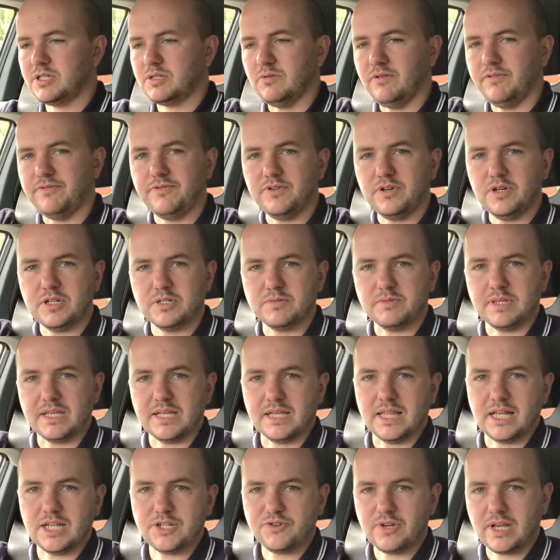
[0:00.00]
to at first with an
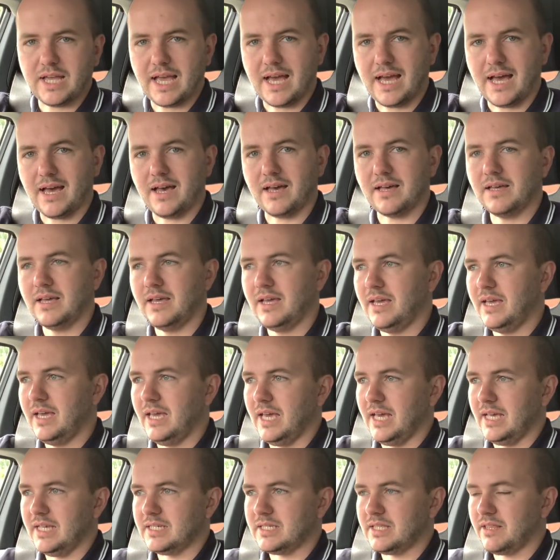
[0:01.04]
electric car
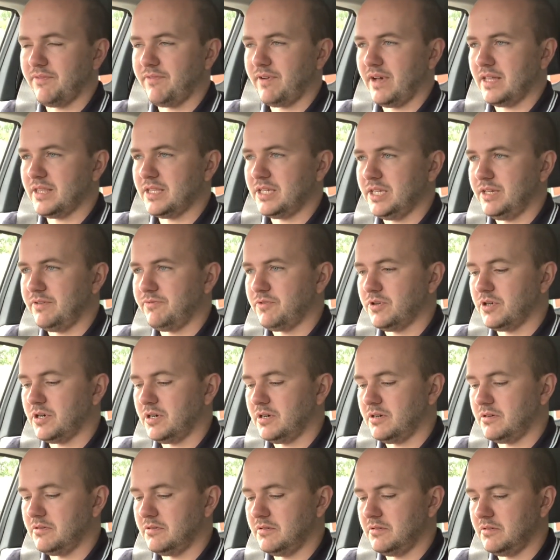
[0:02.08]
is the fact that you've
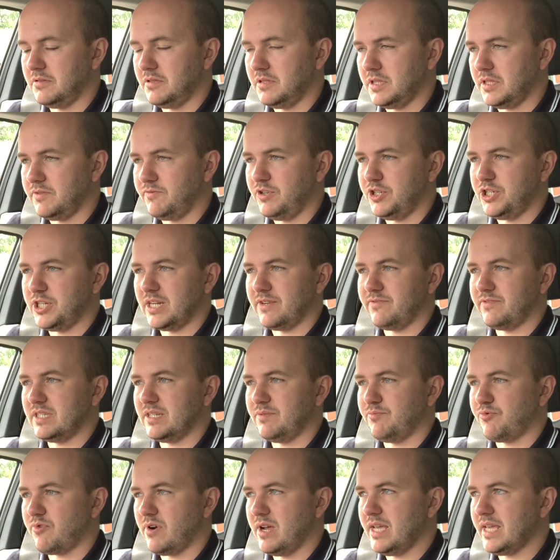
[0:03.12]
got the regenerative
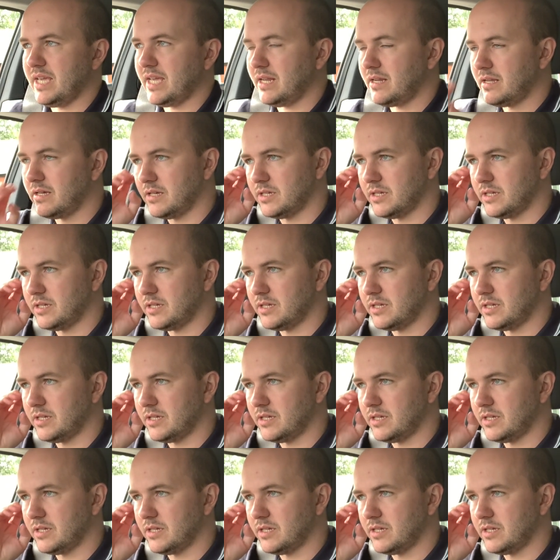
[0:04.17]
braking.